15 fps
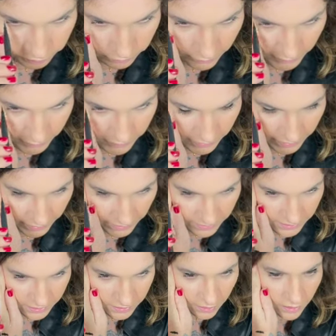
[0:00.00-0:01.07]
So again, I
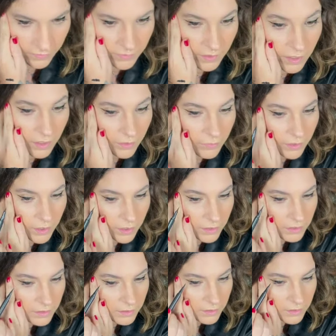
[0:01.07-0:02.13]
start on the lower,
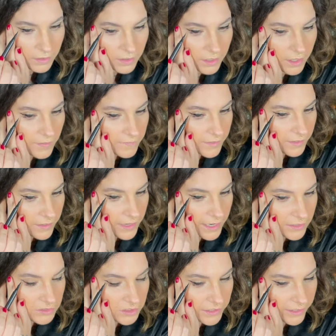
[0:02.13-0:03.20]
and then
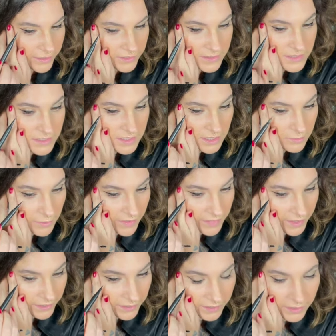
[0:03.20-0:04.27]
naturally I can see where that
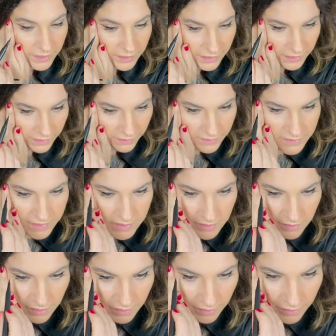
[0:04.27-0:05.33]
kink is,
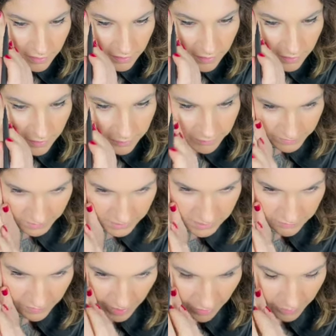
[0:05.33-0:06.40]
because of
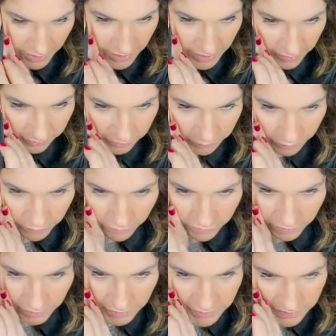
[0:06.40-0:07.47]
how I held the
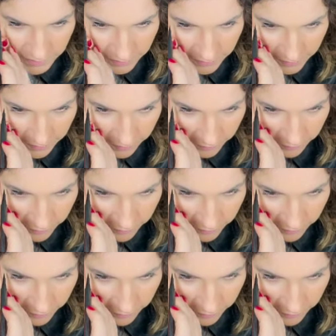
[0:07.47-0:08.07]
product, it kind of